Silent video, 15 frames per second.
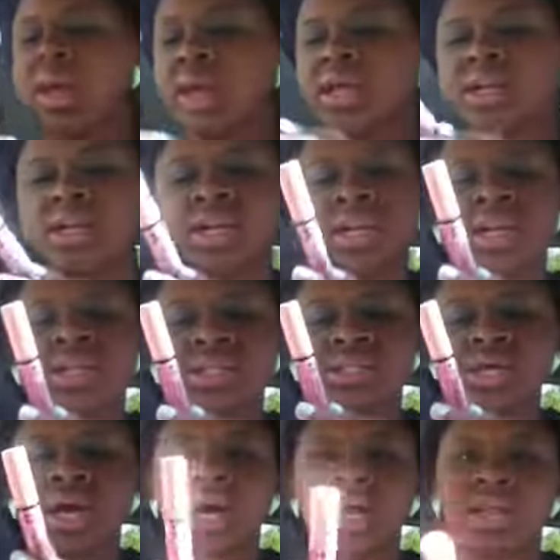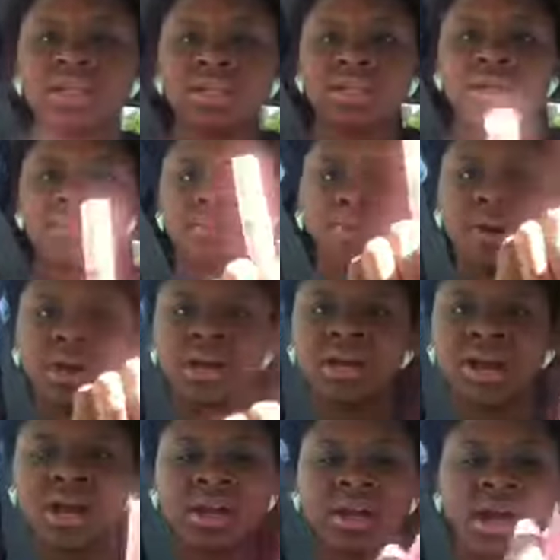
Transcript: And the next uh, lip product I